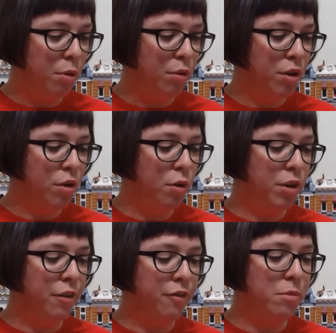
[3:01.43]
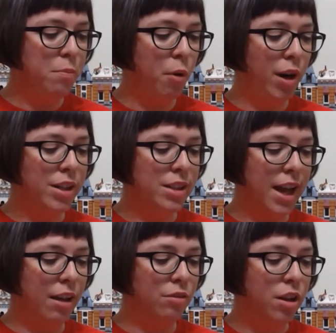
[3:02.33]
the corner from the point
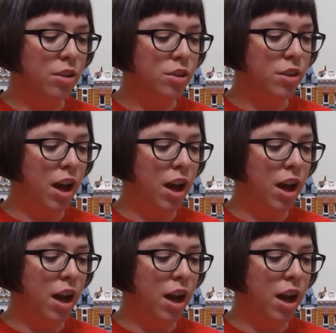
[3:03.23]
down to the